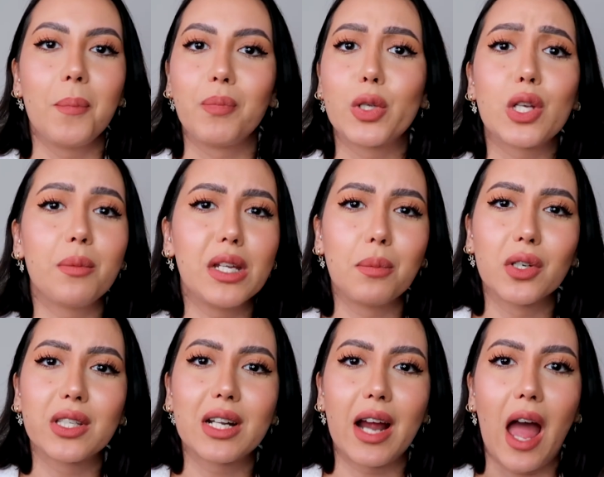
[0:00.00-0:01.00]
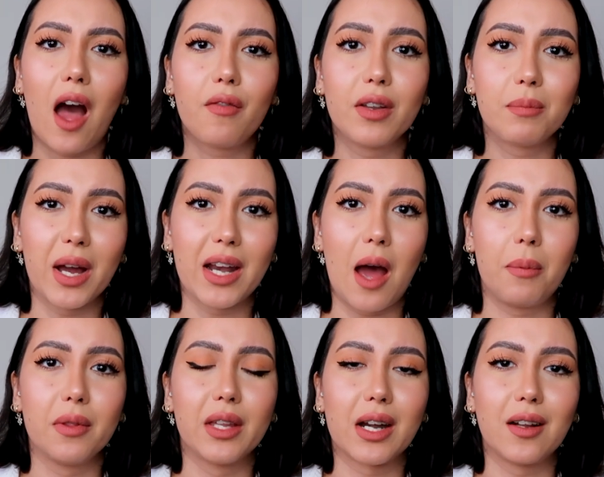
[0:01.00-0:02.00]
so many books that I have, it might
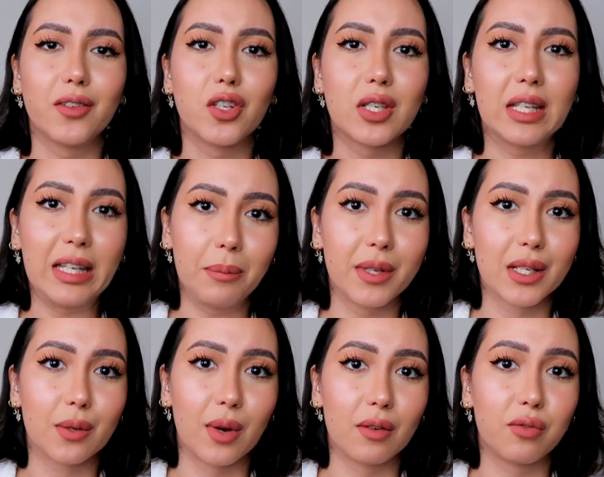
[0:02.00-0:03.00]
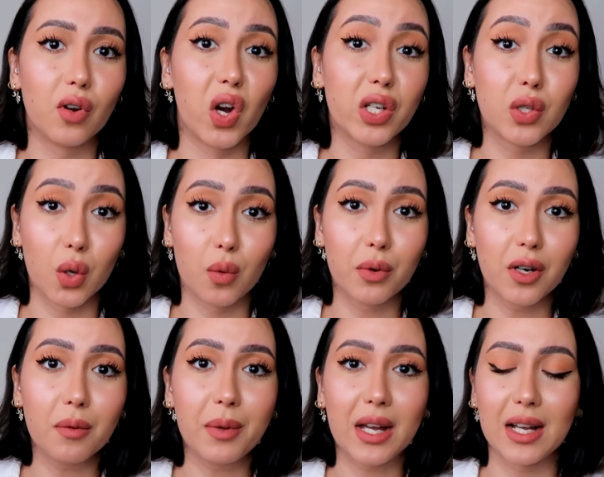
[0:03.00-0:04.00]
happen that I'll just keep this one for
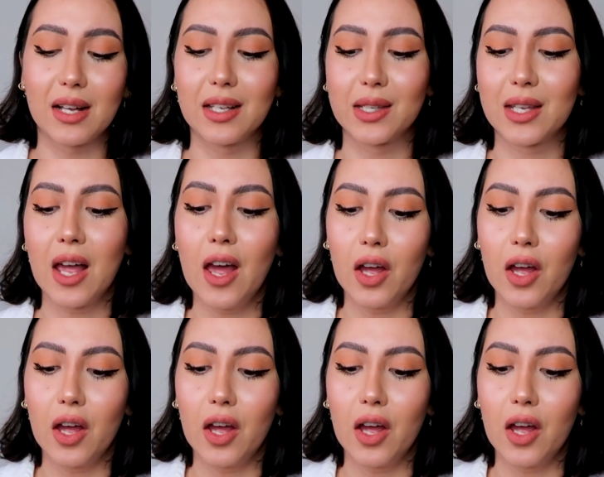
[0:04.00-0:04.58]
October, because,